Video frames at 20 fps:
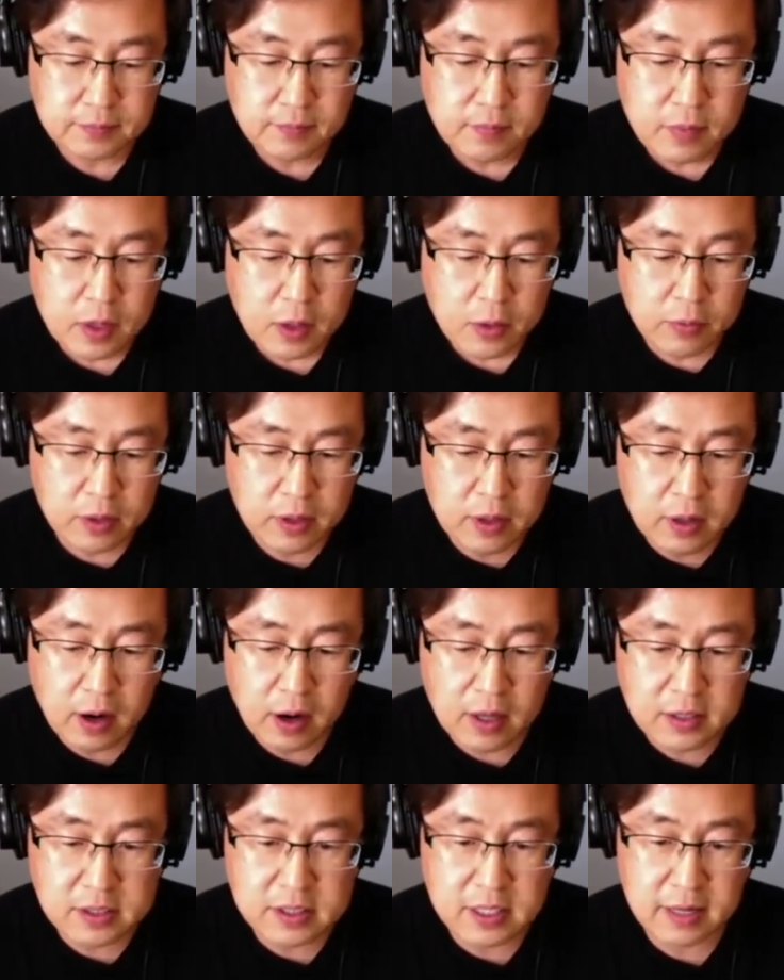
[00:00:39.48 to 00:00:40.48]
or
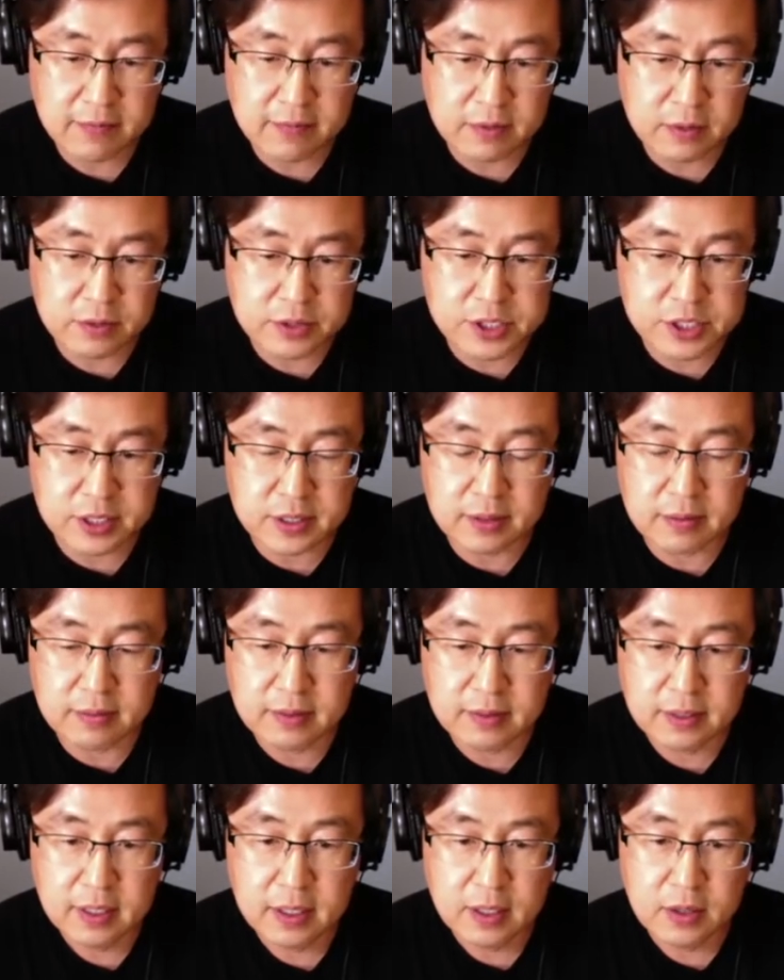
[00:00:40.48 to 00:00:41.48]
cause the evolution
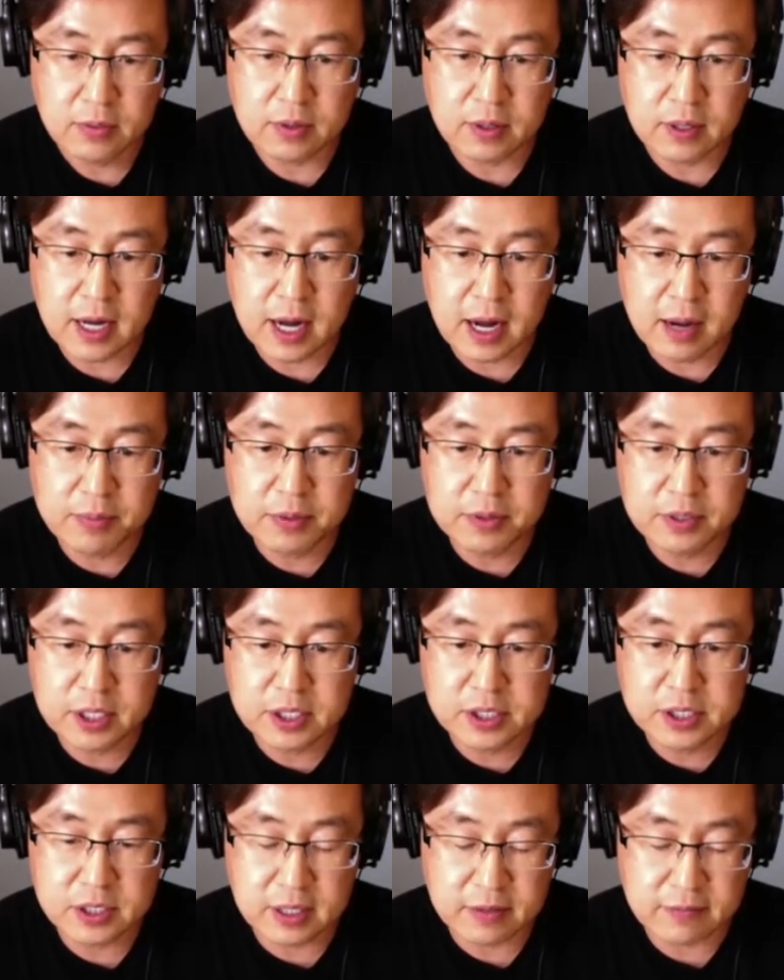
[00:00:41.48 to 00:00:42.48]
or
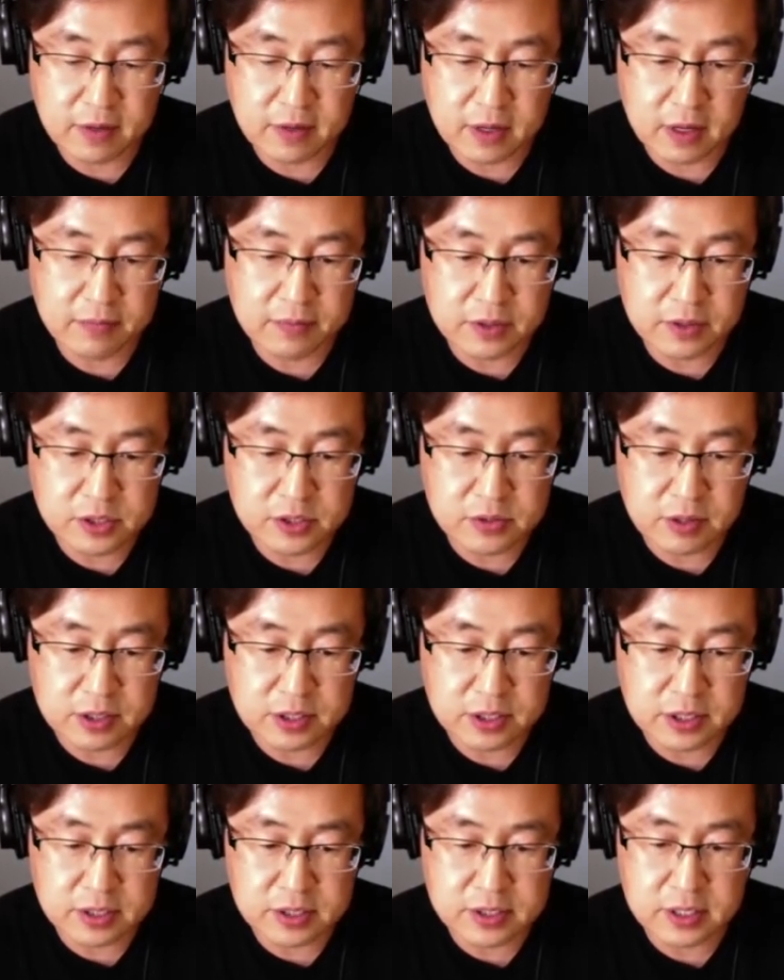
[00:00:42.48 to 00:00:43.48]
computationally evolve the
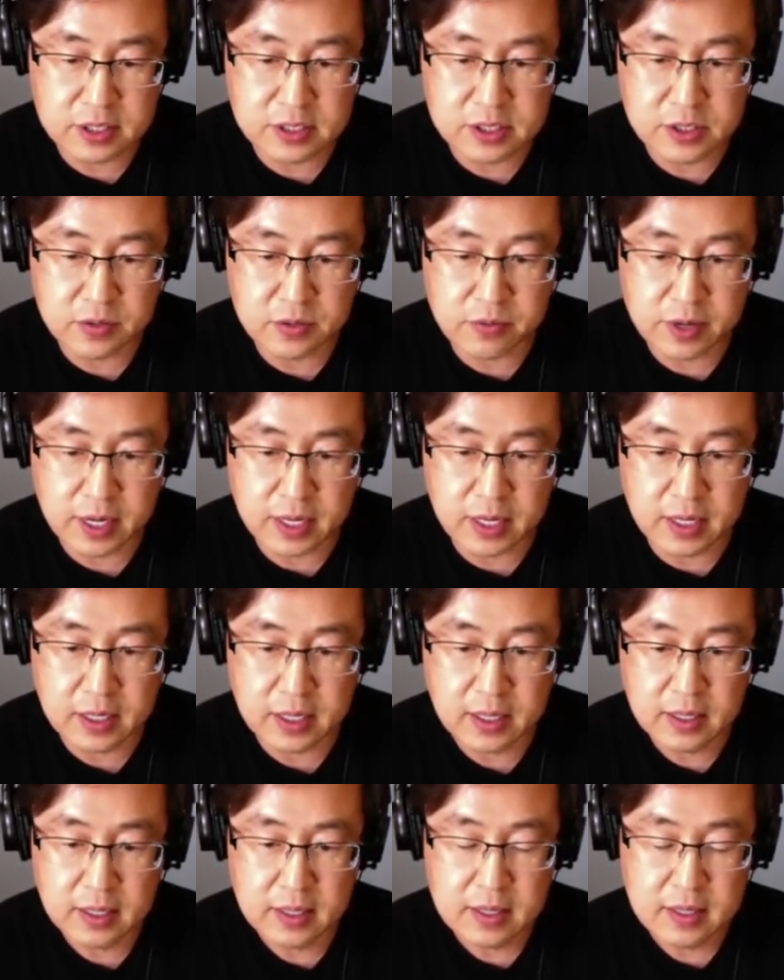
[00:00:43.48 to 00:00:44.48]
structure in such a way
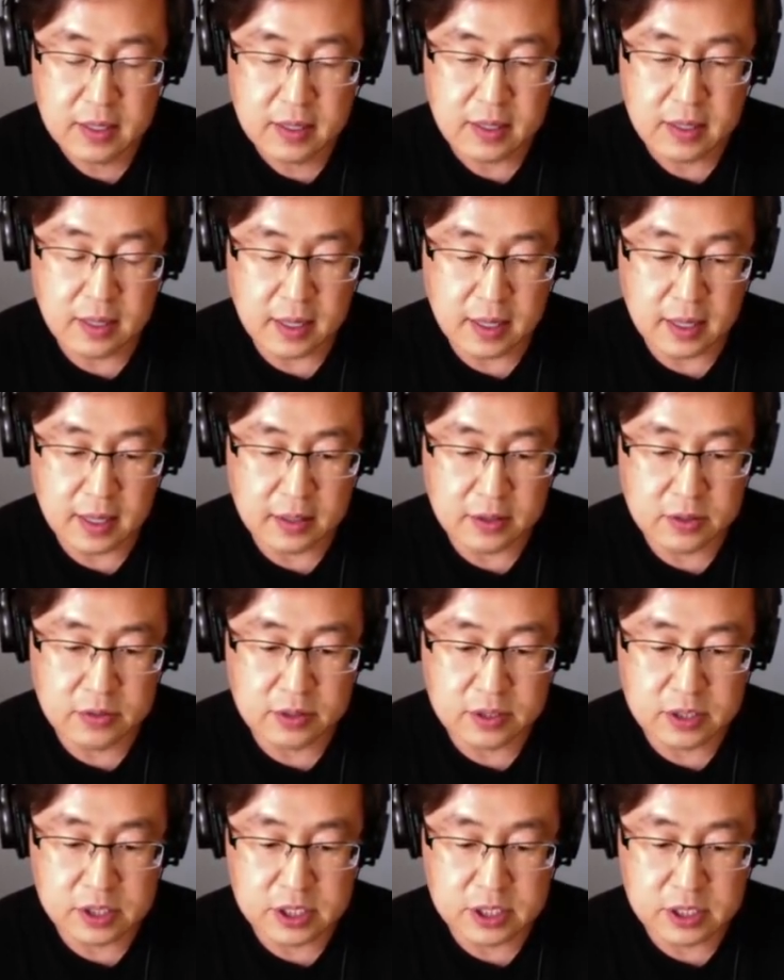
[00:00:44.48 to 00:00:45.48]
to
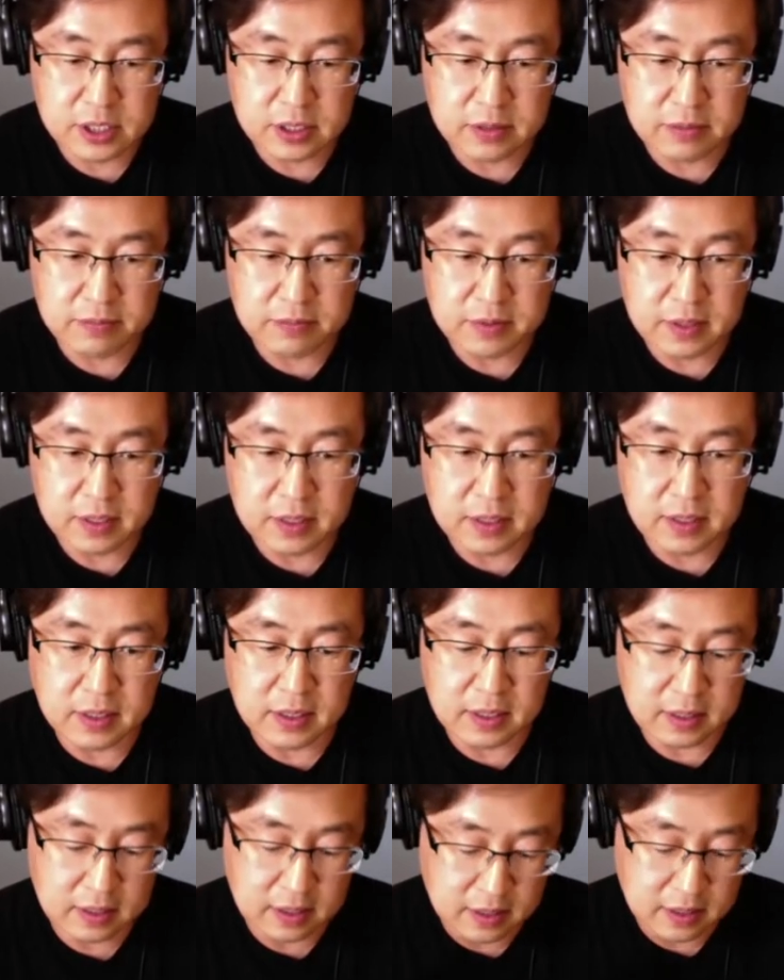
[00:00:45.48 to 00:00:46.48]
achieve
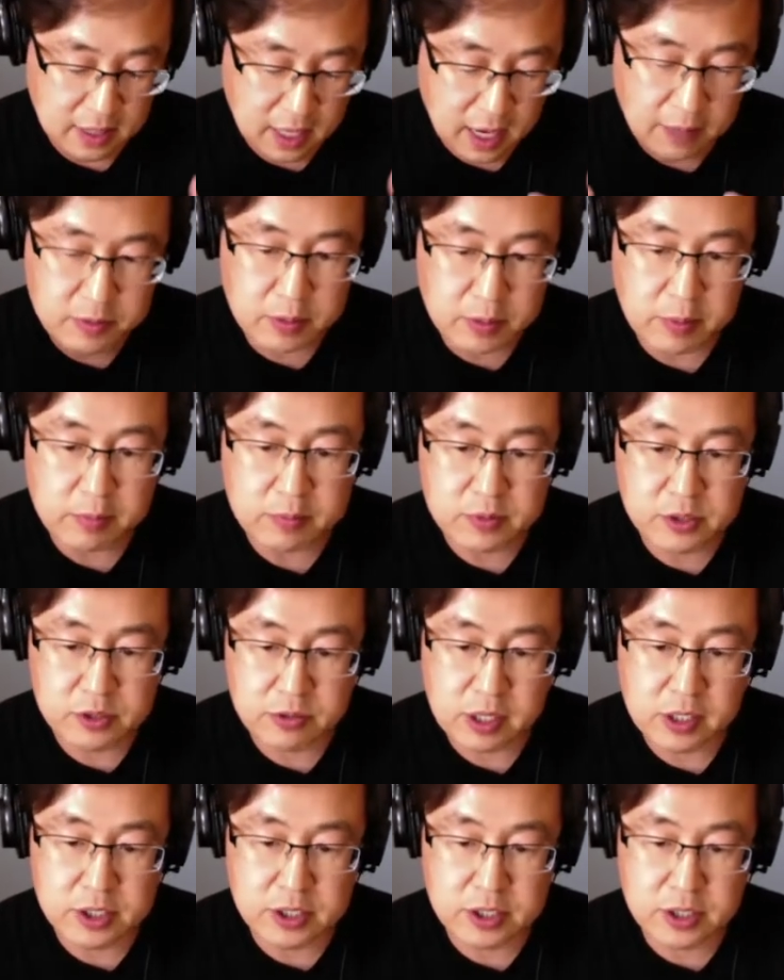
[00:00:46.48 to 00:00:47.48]
an optimum
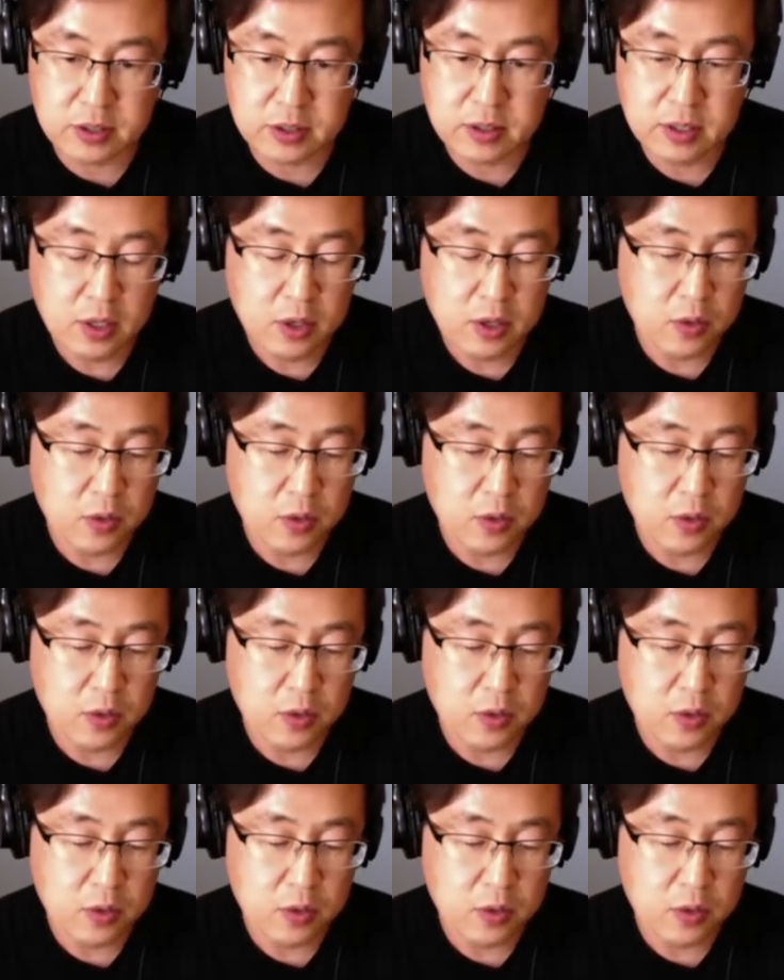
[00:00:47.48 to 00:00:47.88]
structure,